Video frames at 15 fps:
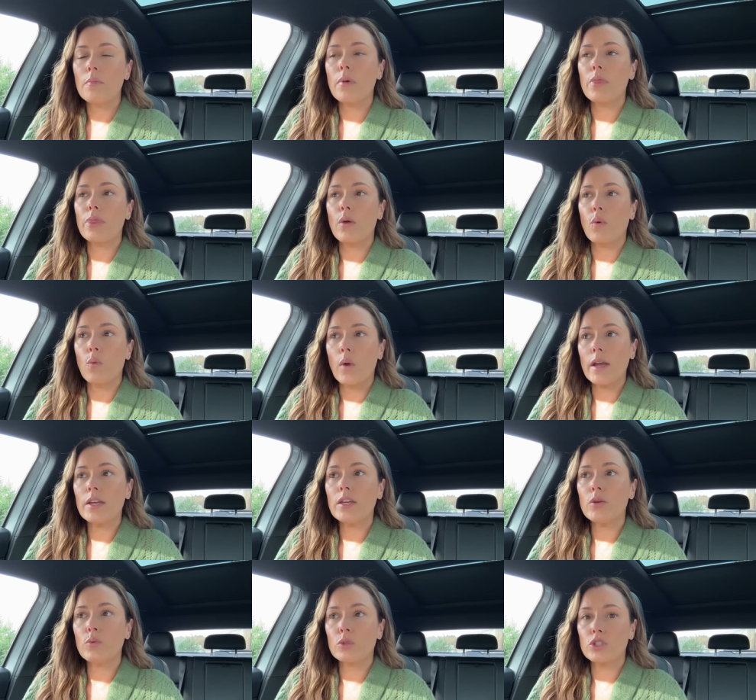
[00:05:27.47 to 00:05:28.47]
But the way
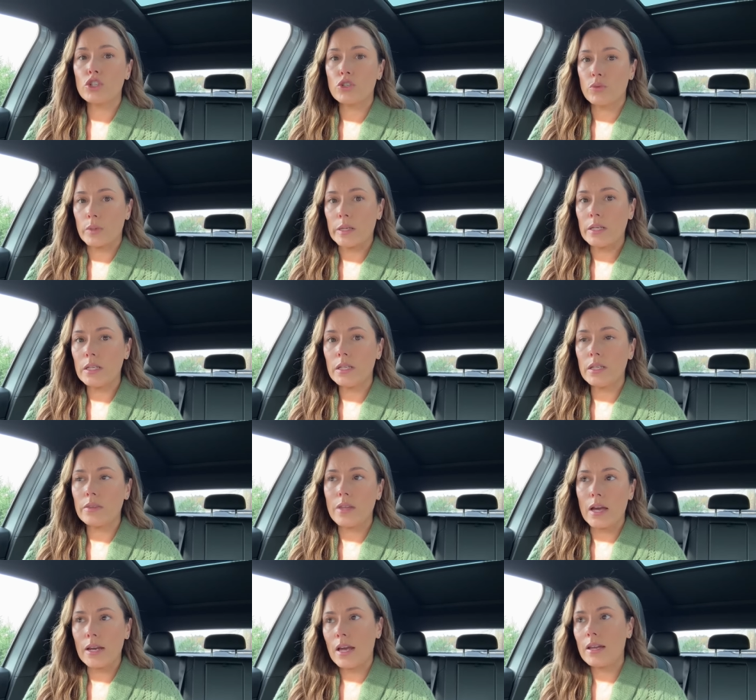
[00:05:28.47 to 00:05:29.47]
you were treated,
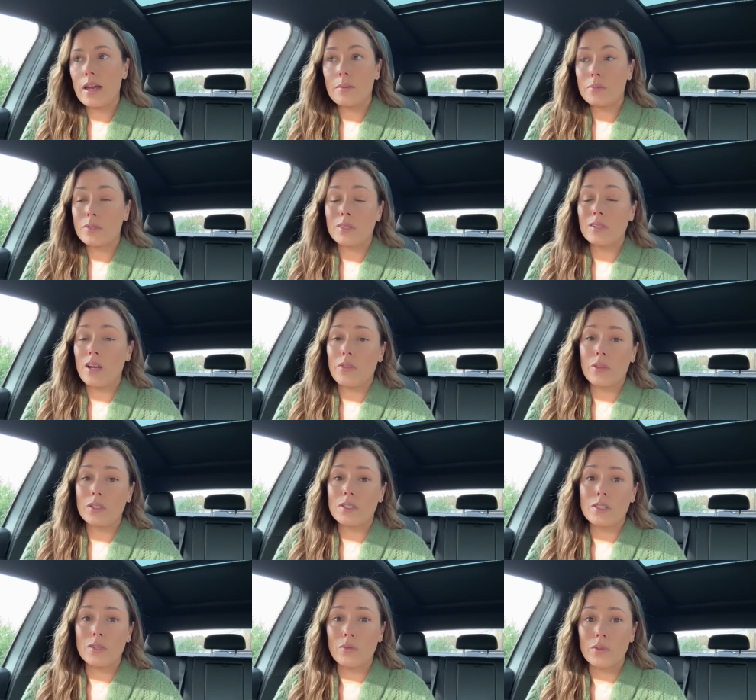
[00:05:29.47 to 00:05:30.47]
that had absolutely nothing
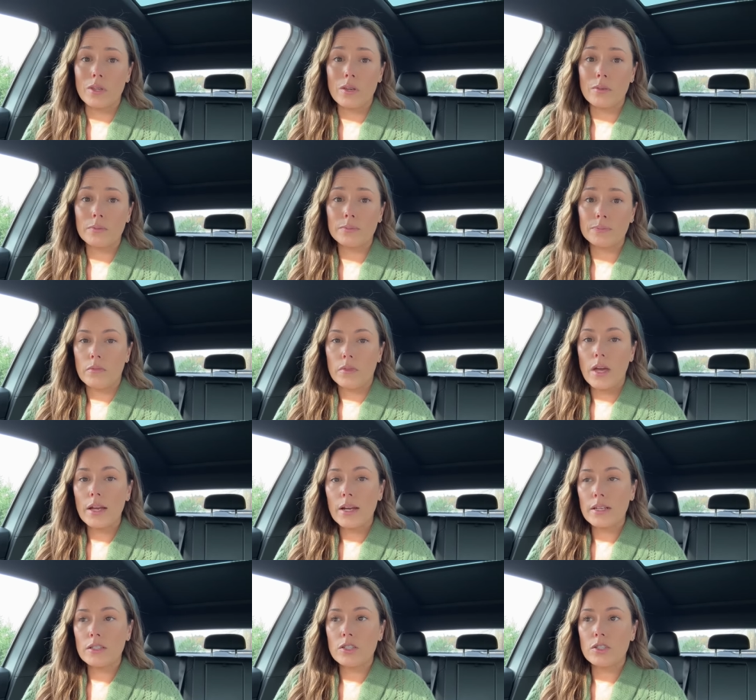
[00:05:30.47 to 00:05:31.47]
to do with you. That
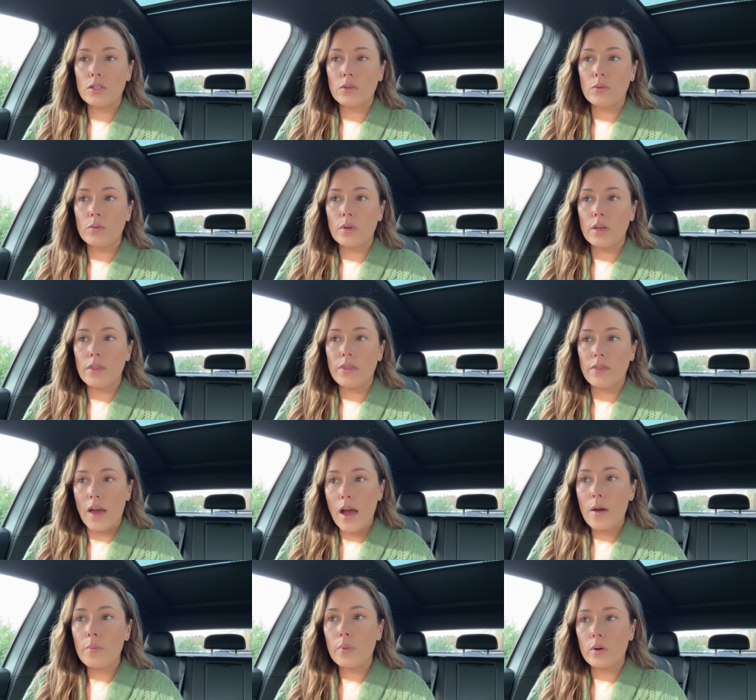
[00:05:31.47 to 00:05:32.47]
had to do with
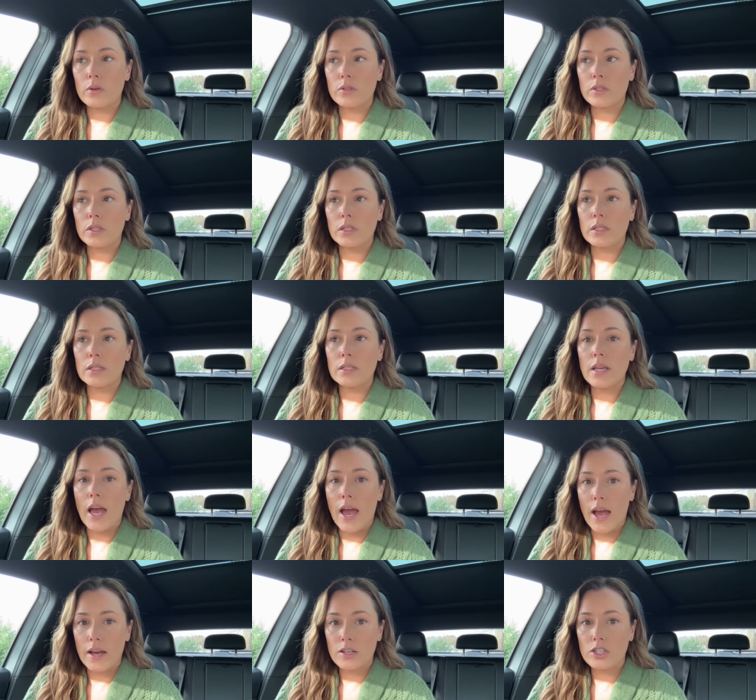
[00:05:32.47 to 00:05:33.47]
that person's
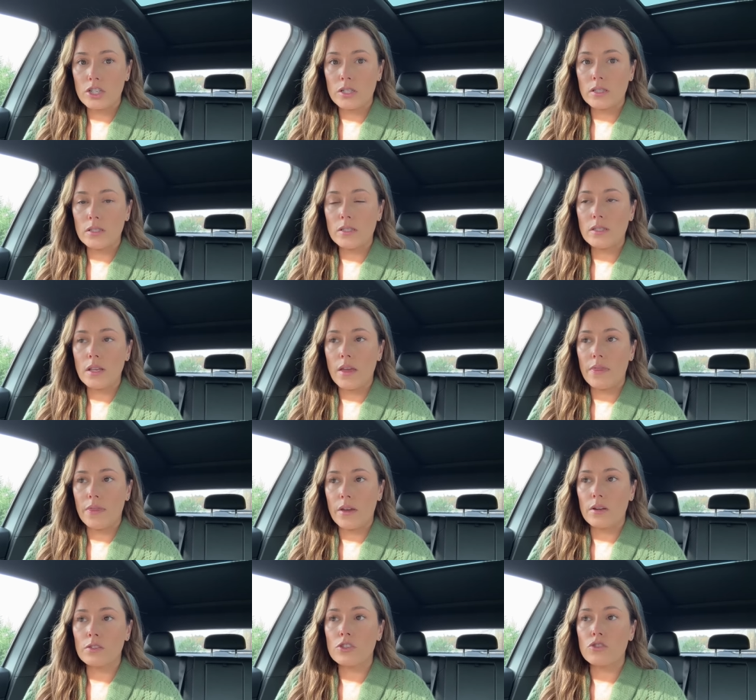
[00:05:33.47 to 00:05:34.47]
actions and
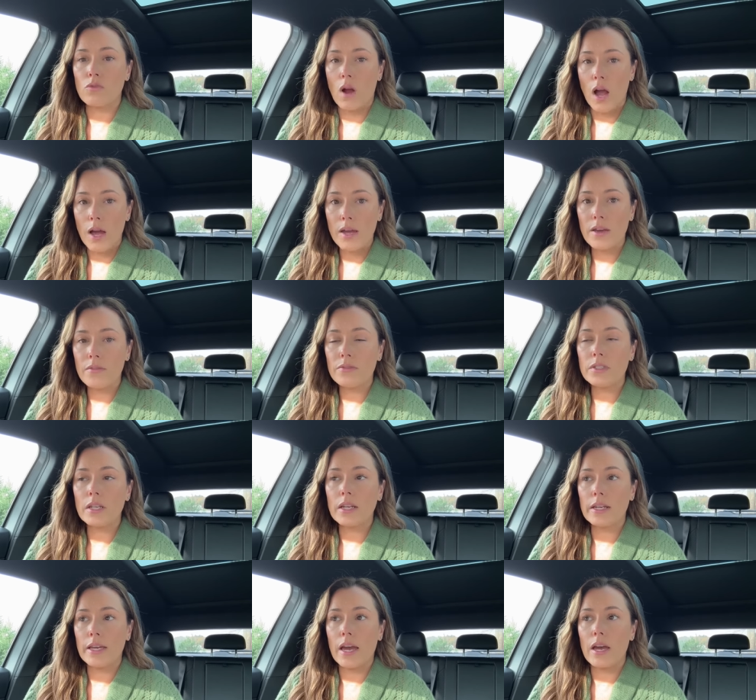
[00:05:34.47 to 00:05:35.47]
their drive to
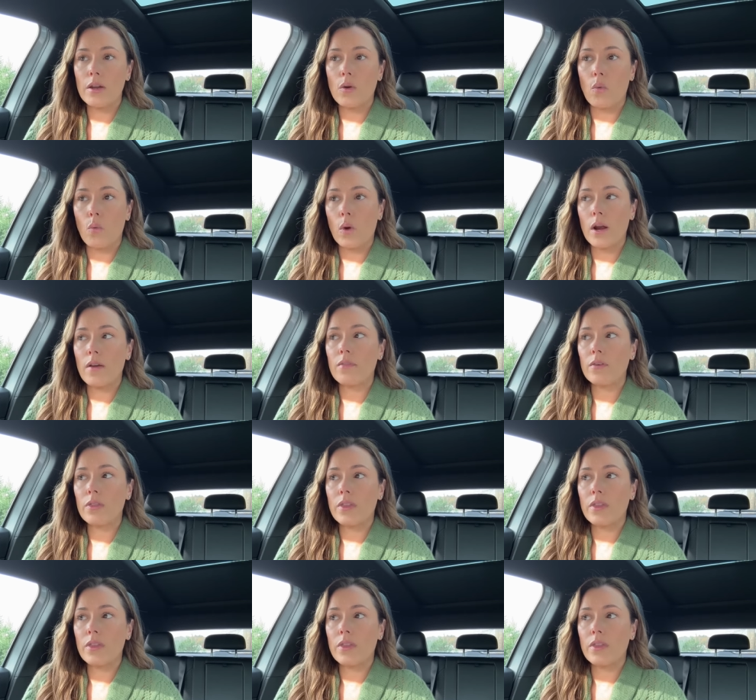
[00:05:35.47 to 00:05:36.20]
get whatever